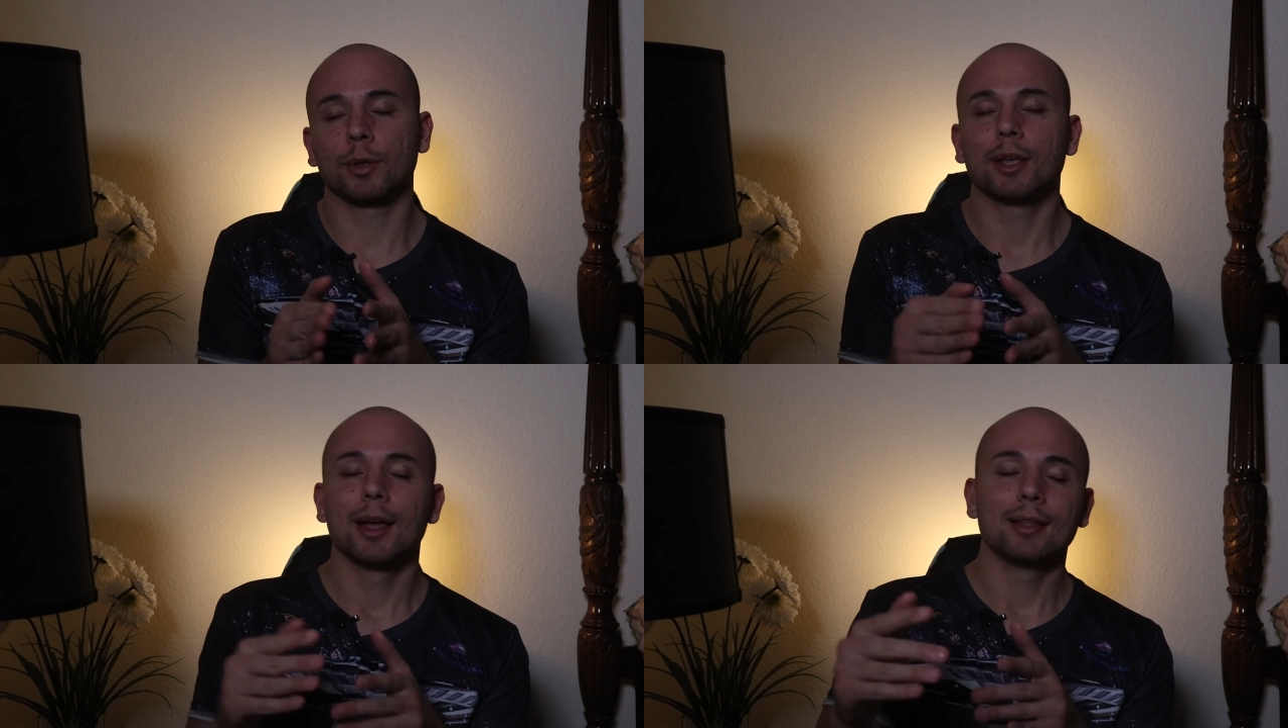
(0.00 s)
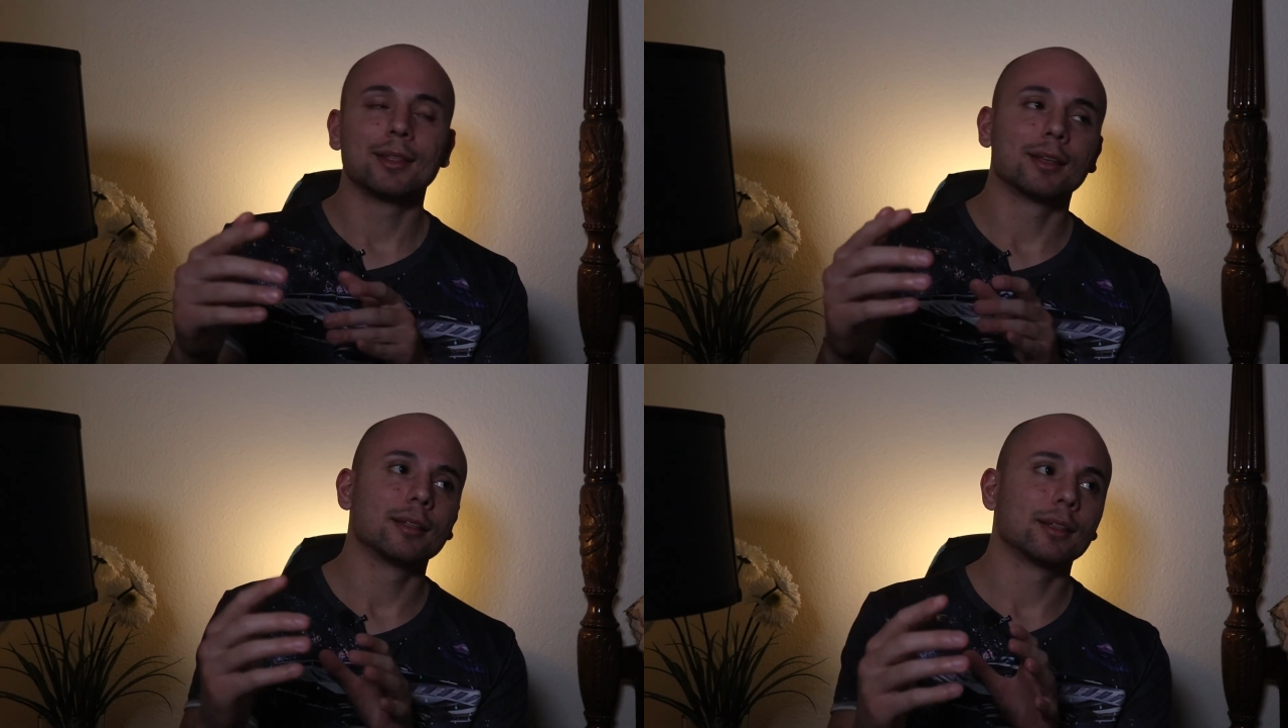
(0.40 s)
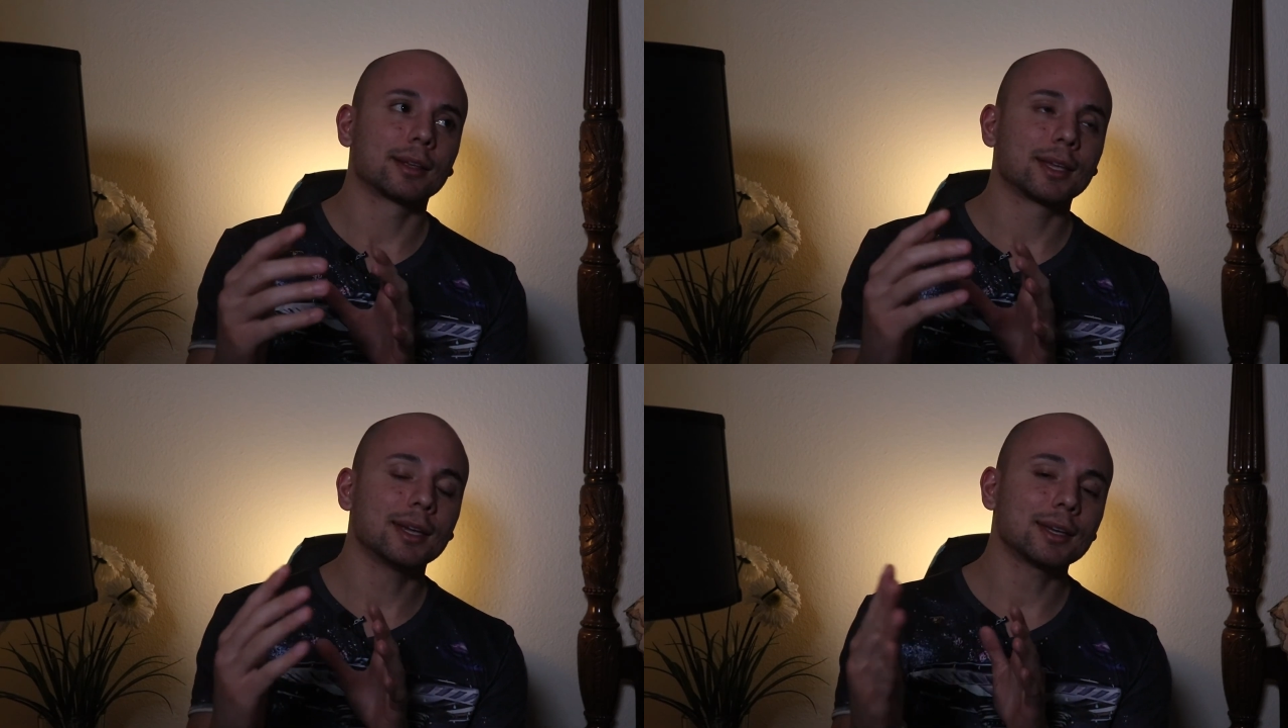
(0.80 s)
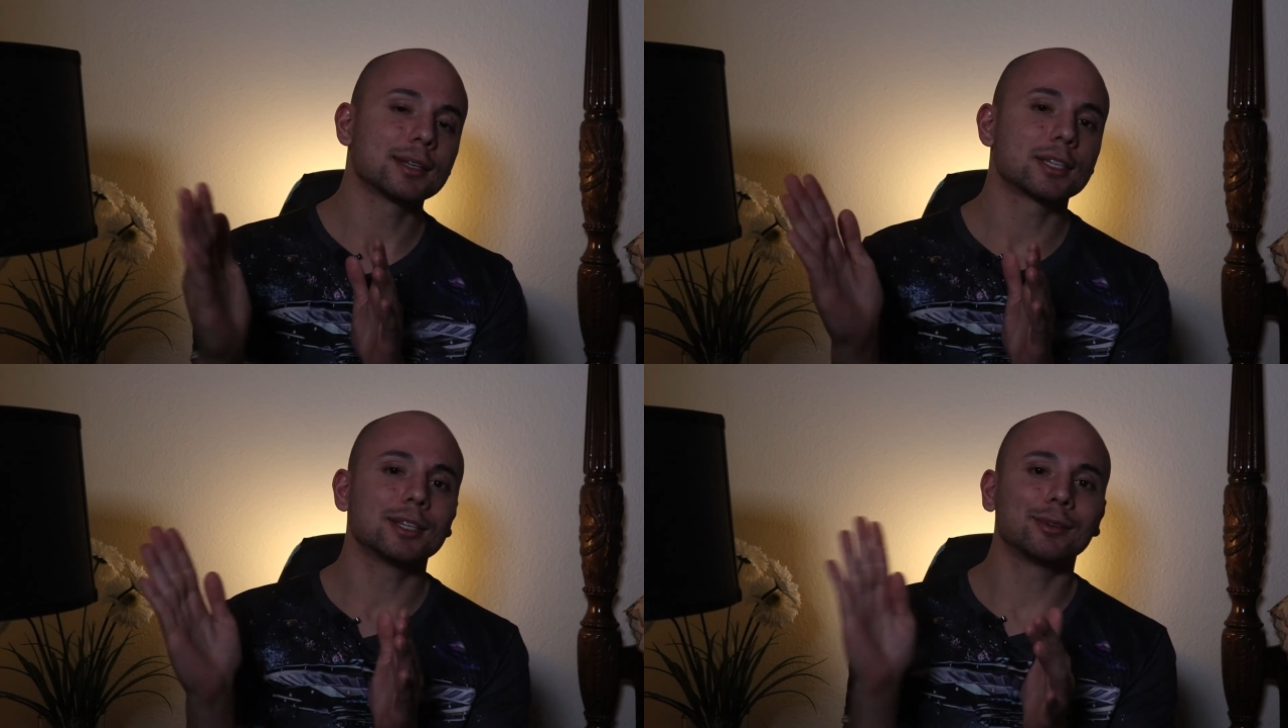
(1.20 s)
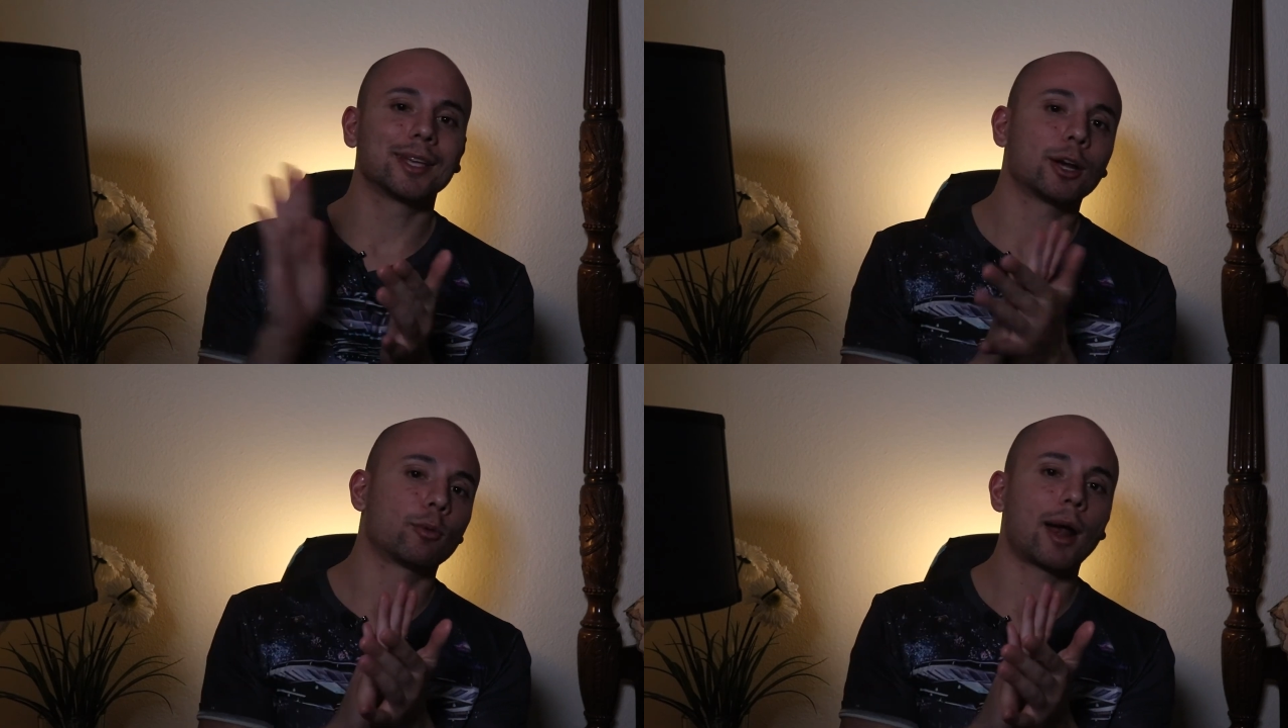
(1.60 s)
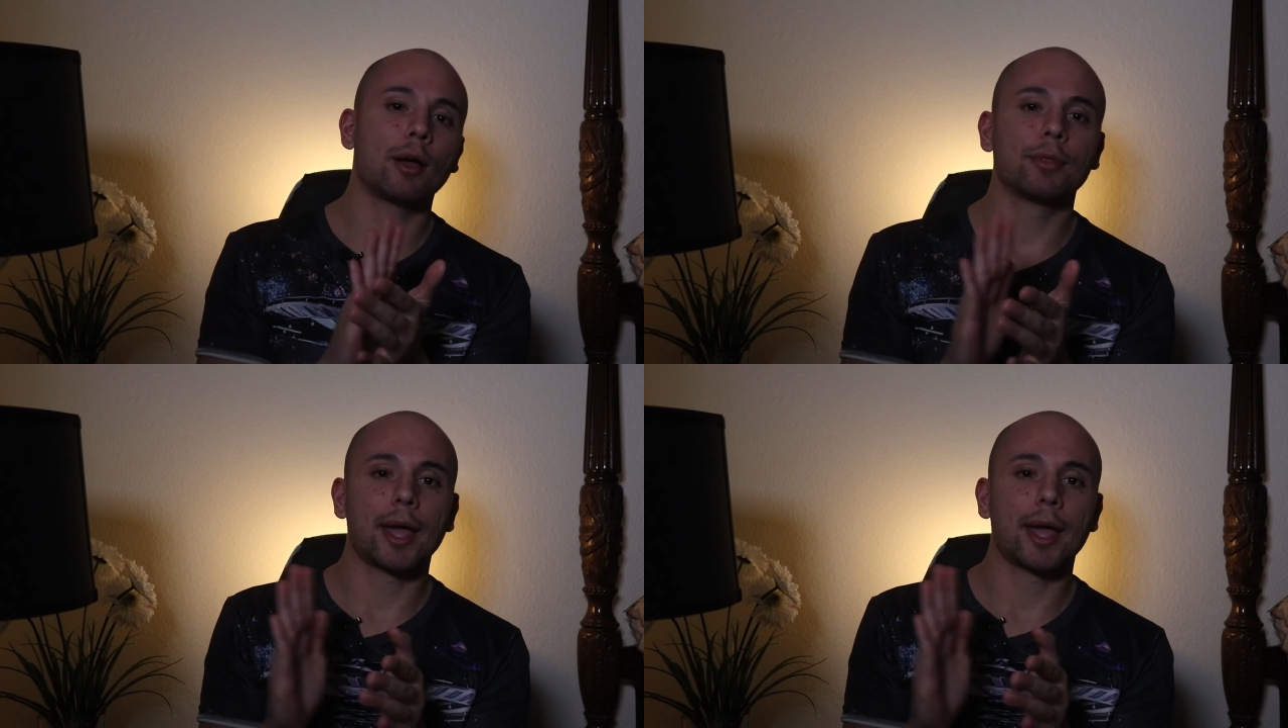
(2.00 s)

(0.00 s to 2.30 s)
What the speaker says: But the kick can still get around